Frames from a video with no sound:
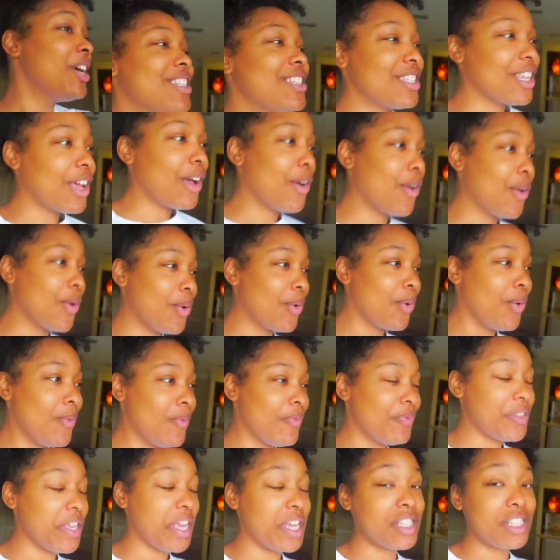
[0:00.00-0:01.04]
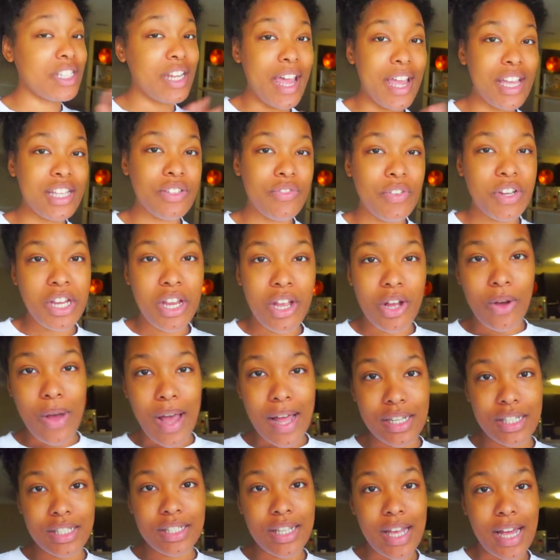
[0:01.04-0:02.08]
so in today's video
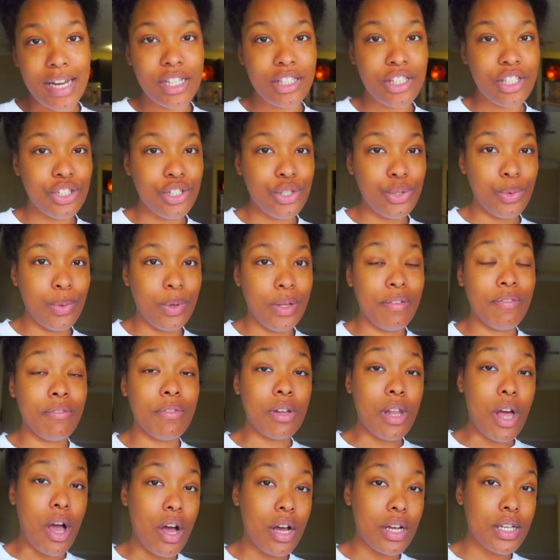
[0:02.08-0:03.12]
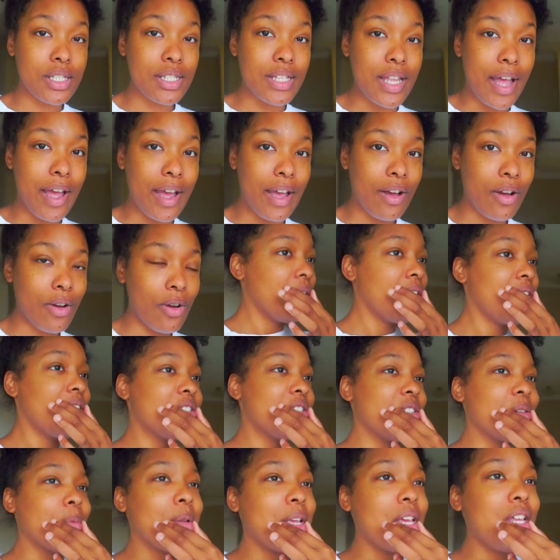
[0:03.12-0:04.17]
i decided to do it vlog style because
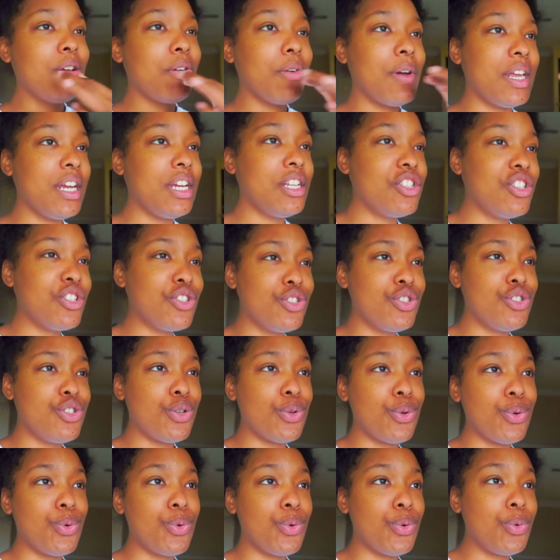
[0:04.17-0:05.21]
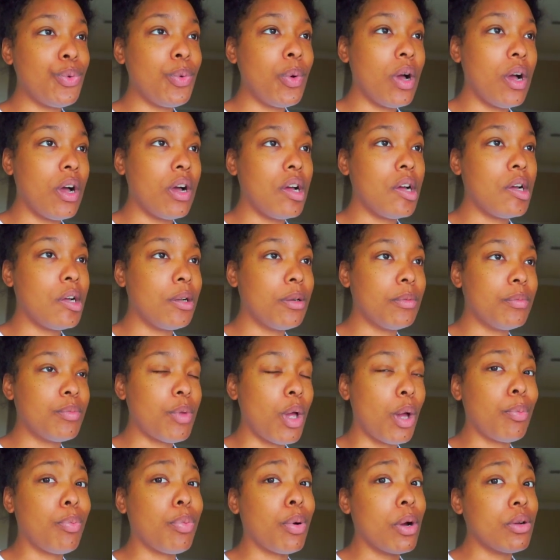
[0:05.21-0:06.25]
i'm getting ready to do um,
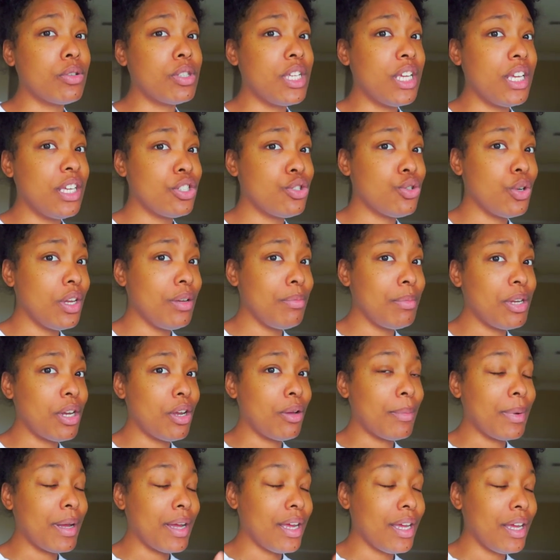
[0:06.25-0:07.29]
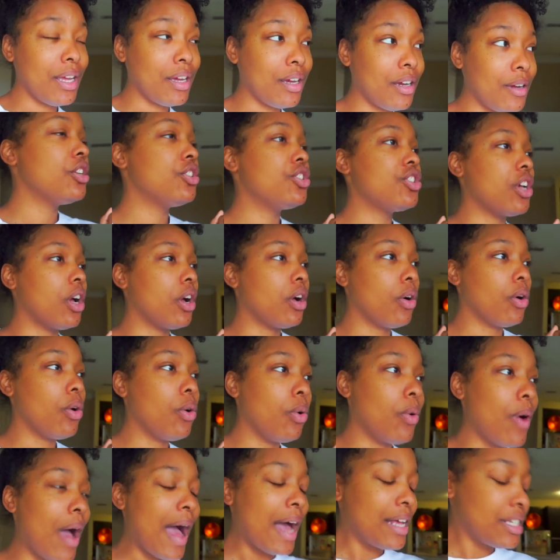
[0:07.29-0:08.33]
a protein treatment on my hair
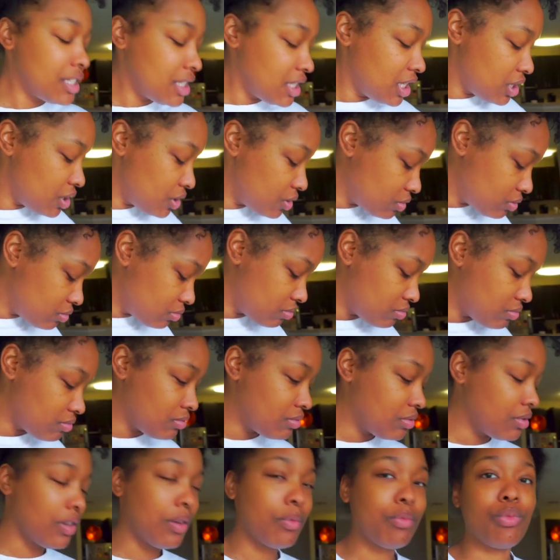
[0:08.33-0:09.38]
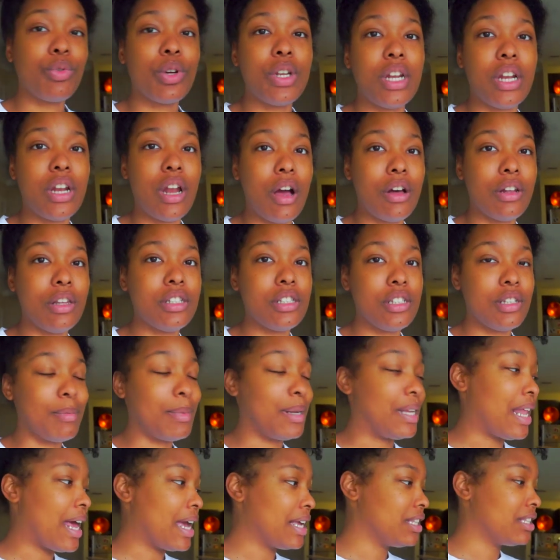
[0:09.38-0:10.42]
so i still i'm running all into my
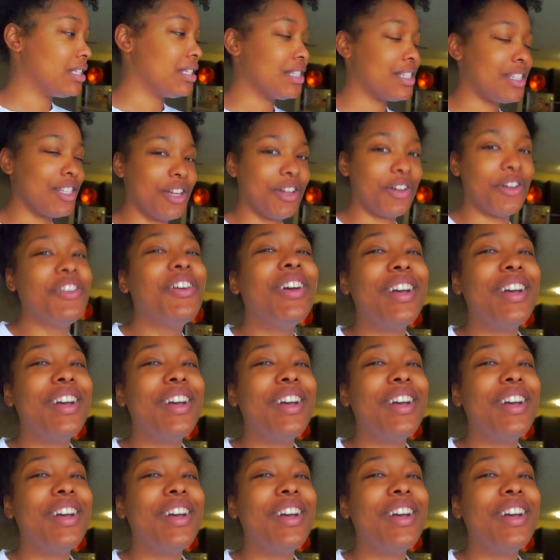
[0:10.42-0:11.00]
lights and stuff